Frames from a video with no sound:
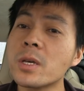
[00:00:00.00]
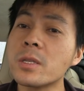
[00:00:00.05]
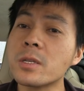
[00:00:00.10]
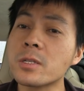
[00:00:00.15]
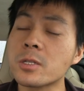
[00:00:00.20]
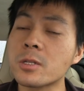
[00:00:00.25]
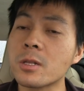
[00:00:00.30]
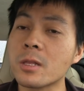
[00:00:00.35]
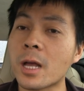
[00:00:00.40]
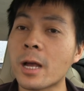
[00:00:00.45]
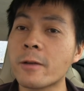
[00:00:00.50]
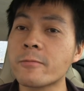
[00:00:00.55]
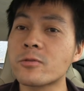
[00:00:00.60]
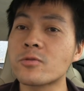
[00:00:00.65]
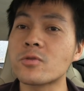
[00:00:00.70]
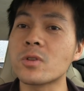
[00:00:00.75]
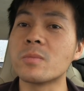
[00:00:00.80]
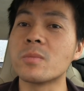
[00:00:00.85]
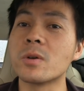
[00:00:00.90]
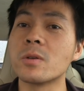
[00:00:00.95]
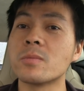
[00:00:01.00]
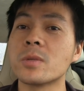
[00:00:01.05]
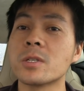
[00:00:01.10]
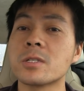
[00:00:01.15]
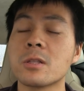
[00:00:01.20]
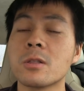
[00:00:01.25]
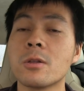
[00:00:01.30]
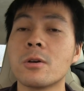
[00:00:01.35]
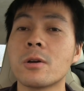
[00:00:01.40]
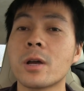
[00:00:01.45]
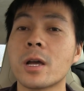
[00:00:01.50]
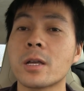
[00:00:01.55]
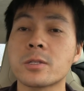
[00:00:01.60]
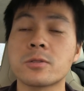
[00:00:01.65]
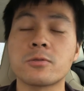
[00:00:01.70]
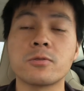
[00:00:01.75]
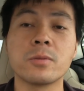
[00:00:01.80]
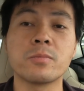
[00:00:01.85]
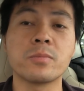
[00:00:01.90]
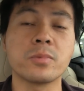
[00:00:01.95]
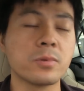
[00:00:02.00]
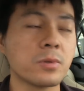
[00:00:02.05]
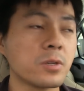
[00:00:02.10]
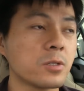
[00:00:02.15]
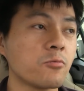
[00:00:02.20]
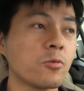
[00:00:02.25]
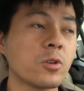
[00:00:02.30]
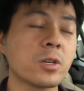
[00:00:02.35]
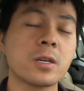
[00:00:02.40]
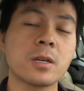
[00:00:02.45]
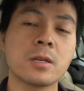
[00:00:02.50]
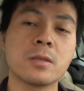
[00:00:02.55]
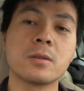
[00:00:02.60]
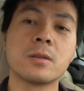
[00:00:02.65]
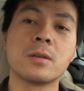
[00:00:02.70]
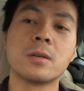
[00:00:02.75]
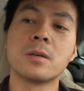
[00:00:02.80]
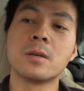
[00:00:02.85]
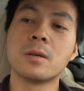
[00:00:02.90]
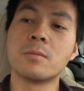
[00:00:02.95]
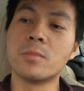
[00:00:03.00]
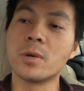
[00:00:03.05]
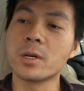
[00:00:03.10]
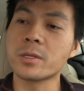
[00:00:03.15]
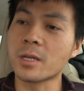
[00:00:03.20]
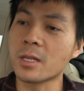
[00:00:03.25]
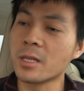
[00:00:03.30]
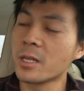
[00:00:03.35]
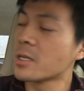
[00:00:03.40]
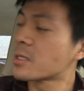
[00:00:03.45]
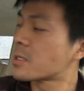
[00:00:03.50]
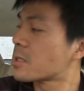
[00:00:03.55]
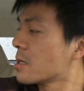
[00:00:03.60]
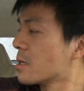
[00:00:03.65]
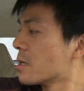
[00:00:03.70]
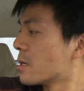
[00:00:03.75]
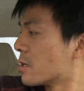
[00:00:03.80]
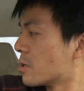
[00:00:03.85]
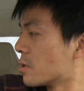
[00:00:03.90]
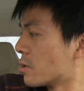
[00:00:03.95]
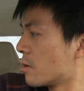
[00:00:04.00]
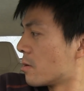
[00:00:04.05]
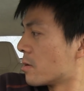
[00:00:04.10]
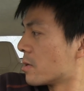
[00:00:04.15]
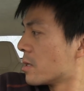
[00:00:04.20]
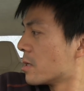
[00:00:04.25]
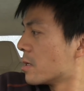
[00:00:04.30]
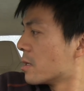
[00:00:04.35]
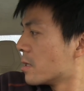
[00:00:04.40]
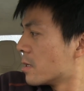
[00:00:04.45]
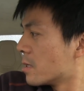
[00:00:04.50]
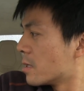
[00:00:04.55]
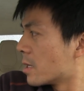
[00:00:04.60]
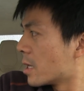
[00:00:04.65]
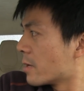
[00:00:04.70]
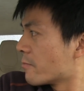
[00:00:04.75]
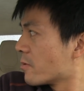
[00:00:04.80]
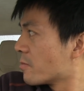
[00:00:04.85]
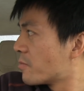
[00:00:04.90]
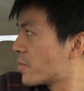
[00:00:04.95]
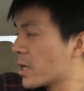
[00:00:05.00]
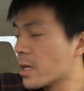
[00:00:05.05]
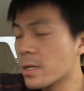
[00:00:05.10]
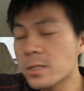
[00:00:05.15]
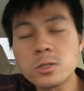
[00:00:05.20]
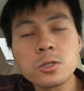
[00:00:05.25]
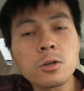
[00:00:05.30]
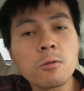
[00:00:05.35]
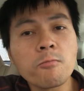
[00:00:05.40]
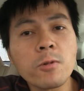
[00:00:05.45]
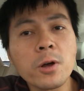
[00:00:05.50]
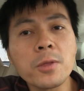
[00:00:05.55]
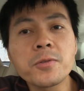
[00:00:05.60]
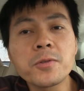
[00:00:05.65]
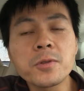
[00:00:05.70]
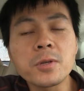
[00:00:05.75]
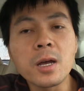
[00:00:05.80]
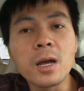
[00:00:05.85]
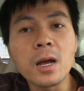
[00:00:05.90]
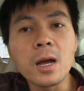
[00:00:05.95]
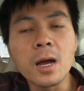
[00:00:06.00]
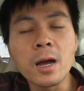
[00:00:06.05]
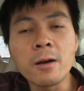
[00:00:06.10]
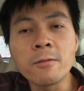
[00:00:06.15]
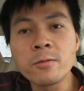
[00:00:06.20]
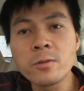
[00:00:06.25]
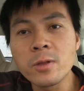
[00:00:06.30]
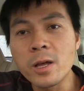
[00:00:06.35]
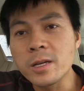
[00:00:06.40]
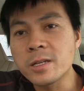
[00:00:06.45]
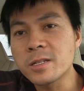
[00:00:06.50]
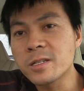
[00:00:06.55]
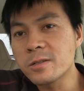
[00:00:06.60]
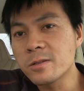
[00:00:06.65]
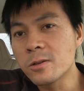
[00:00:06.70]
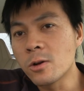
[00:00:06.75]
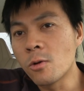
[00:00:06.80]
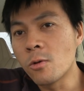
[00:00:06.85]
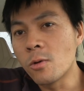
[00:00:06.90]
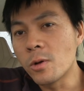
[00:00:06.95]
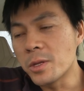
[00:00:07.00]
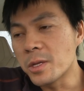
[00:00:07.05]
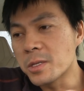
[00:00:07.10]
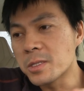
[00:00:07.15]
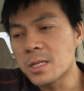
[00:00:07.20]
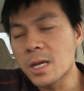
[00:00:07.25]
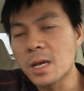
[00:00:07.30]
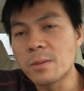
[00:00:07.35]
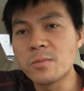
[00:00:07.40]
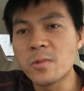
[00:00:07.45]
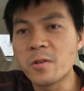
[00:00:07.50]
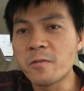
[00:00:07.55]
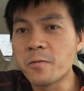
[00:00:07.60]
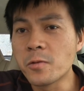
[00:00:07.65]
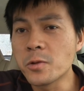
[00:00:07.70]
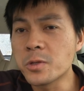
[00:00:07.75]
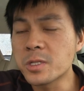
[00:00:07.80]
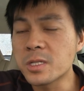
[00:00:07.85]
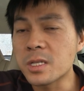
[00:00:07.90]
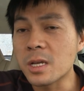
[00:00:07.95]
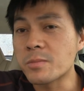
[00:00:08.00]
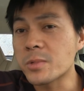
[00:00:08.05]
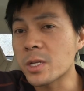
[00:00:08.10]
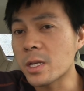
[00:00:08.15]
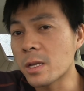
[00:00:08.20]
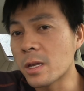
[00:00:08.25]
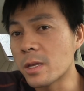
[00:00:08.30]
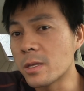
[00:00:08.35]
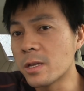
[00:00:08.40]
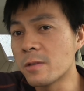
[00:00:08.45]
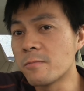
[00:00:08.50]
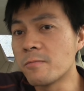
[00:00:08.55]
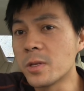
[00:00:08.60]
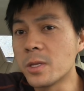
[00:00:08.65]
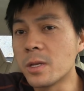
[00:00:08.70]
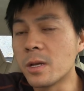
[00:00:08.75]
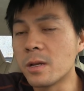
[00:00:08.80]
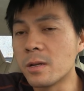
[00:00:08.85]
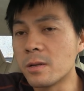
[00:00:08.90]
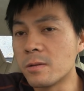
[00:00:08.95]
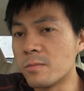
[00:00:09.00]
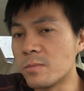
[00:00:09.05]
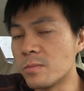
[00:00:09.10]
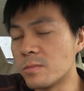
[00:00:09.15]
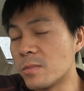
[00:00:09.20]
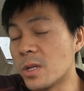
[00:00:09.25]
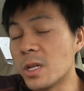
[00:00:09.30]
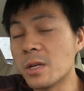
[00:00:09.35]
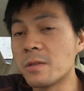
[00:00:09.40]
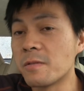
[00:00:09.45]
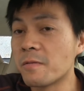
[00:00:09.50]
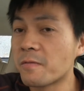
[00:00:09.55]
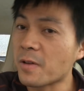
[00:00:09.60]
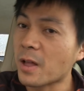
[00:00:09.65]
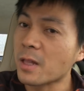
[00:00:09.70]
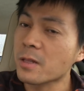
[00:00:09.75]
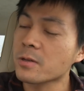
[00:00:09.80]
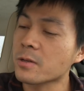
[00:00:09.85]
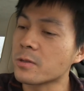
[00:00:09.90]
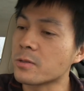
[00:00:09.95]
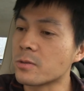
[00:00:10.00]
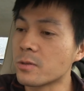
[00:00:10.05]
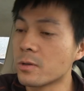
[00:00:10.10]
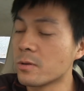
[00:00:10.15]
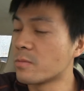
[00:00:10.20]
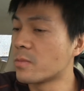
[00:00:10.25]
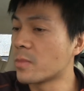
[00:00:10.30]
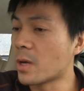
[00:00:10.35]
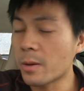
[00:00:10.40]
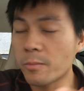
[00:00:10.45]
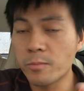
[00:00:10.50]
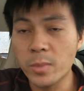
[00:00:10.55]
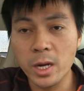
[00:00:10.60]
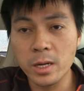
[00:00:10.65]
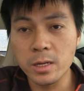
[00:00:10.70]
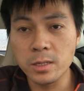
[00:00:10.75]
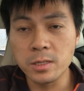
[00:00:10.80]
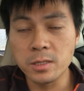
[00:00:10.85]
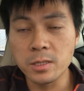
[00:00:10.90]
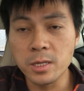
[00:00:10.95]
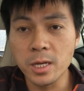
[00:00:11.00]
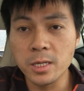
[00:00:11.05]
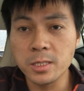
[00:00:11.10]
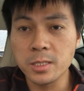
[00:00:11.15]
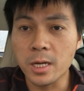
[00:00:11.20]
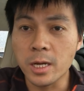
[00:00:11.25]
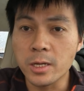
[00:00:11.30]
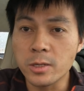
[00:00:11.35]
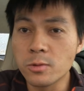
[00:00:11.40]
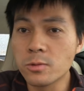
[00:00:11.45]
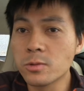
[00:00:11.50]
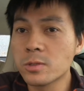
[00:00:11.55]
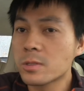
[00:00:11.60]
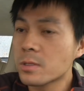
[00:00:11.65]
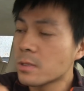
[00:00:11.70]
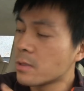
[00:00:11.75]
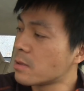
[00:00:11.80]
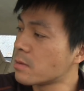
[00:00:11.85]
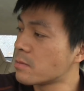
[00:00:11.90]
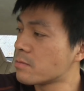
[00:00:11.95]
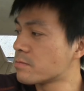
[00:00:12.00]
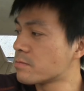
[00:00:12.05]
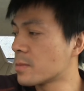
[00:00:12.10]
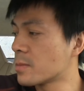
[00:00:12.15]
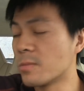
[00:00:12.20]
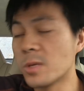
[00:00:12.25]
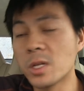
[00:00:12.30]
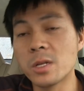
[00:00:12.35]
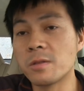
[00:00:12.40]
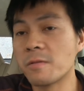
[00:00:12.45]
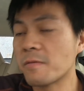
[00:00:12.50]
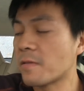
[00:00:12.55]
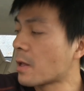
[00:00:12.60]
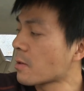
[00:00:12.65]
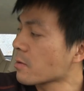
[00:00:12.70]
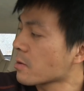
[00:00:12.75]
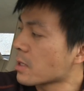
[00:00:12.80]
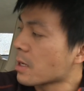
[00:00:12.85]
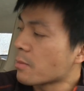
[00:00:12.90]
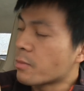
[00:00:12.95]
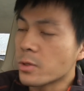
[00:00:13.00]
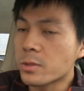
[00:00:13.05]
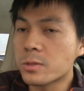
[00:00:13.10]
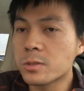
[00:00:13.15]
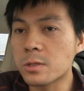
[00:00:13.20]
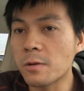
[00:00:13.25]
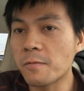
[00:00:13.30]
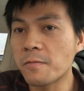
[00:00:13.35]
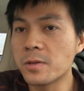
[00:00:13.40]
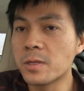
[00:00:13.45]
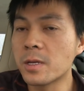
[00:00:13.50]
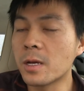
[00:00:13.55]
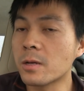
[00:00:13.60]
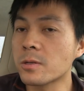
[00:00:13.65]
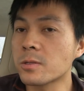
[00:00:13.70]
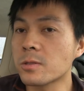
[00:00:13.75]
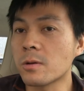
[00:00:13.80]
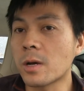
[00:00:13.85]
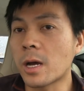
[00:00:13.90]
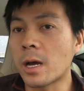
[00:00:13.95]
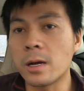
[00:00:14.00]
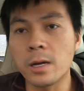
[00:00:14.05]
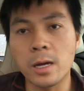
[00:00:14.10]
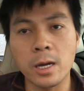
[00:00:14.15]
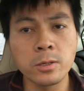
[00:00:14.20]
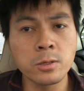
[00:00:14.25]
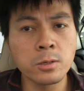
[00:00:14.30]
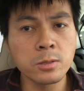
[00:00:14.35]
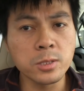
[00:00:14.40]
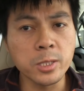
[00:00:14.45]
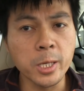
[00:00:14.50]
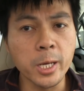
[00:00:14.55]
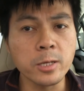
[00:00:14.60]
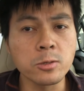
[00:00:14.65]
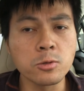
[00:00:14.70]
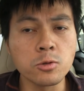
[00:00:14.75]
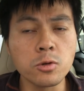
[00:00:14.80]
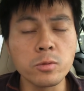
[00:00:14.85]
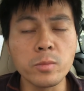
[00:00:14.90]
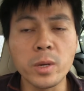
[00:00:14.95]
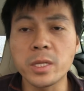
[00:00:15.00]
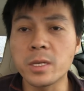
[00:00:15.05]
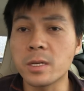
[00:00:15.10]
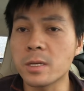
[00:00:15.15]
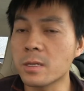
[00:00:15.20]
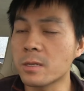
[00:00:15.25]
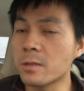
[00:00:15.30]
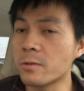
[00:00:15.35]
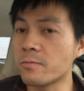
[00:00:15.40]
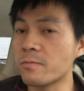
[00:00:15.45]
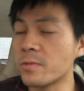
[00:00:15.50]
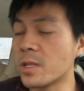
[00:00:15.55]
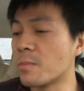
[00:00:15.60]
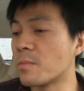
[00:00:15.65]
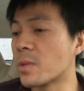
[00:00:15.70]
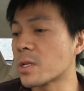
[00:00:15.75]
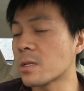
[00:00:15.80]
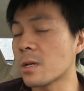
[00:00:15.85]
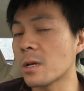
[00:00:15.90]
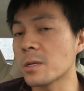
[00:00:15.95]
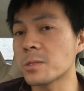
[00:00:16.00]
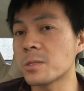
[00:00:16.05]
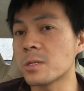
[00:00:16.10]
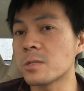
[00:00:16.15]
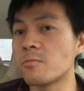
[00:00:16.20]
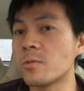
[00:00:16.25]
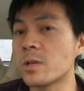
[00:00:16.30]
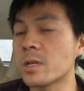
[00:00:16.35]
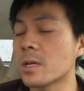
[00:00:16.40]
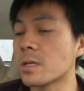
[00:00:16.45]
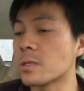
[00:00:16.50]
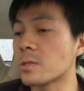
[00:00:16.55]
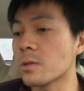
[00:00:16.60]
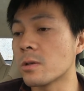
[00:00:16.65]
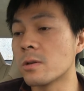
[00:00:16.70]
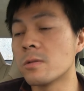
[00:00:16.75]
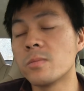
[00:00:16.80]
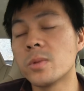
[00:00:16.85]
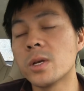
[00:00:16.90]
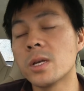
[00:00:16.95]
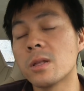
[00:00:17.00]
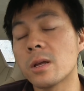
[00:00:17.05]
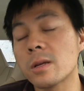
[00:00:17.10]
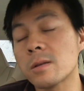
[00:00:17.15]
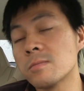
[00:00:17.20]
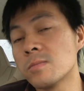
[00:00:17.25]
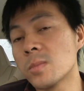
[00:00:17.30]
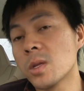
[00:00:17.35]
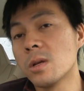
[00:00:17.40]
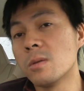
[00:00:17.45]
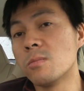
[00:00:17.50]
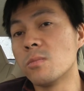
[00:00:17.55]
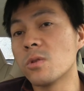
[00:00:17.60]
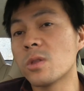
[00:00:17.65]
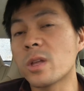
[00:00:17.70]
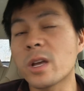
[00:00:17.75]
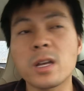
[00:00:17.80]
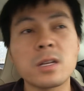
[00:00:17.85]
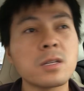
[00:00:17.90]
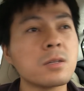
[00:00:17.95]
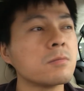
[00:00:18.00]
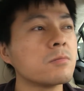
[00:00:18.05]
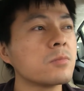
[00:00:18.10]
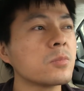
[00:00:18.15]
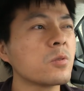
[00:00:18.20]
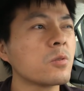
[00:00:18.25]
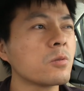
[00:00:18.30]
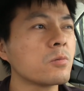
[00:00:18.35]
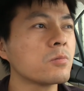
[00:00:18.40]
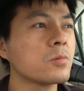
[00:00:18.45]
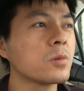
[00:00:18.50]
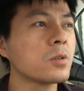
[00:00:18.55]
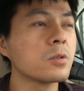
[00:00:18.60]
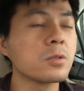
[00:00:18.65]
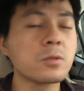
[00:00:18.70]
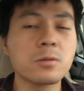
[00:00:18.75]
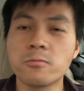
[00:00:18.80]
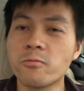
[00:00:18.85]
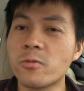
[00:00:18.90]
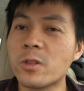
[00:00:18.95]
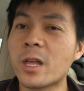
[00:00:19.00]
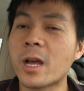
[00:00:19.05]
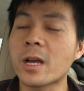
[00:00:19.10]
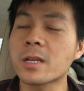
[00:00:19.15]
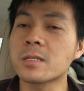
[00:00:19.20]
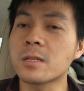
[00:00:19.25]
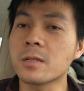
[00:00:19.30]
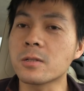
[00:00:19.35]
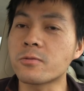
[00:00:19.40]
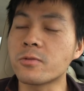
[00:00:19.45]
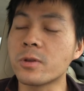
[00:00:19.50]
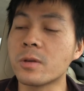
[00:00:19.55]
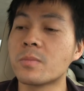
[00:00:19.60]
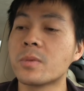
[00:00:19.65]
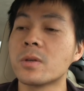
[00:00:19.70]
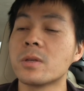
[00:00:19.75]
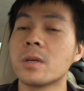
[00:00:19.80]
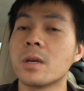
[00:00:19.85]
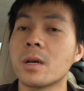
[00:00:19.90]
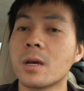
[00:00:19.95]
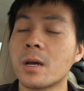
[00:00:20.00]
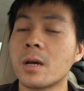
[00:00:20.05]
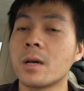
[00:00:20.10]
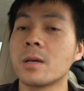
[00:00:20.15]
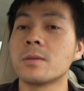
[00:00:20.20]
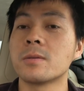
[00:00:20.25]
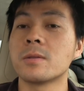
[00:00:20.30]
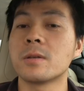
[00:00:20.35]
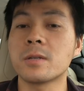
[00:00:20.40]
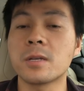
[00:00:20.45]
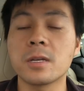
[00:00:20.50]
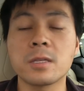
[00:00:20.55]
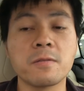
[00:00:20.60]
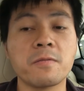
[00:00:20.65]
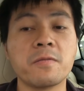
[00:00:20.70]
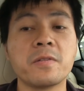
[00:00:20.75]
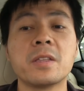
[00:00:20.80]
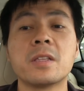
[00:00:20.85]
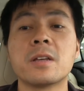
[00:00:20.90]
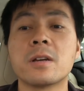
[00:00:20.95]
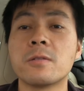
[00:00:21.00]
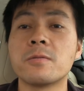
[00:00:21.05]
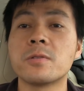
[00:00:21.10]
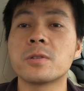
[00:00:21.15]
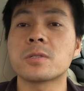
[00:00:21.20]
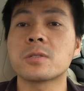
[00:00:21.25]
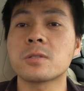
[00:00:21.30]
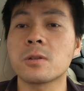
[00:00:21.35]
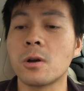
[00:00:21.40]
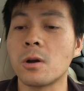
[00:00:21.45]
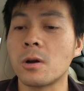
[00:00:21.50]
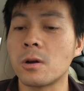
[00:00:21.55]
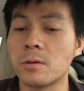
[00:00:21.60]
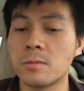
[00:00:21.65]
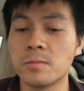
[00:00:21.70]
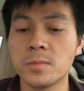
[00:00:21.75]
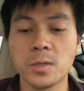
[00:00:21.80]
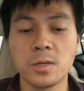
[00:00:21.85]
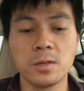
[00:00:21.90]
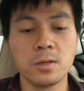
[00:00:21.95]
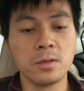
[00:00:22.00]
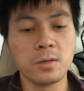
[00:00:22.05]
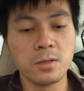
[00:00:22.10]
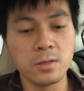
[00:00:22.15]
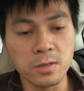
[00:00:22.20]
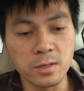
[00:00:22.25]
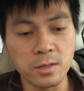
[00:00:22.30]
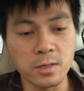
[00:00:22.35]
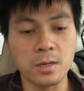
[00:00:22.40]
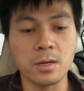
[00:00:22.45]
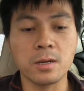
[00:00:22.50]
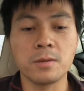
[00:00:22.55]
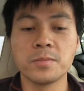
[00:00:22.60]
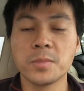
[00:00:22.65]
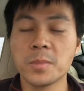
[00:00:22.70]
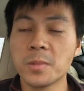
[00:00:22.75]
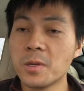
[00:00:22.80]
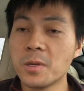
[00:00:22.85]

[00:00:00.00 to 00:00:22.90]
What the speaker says: be any live stream on this long ass trip this weekend. But at least, you know, it will be somewhat, I will like go on the same footsteps that I did with Millennium Falcon. You know, back in the days I used Millennium Falcon, I put stuff in here, so I didn't take too many Nimbertas this weekend. So it'll be like more like a, you know, relaxing trip. Yeah, and I get the feeling on this car. Yeah.